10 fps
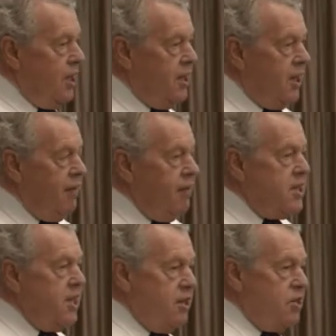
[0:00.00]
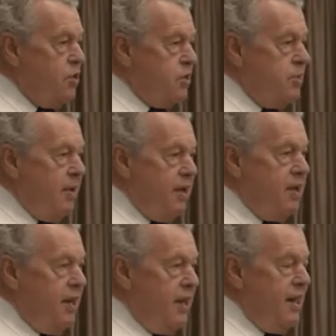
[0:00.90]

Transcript: David talks about the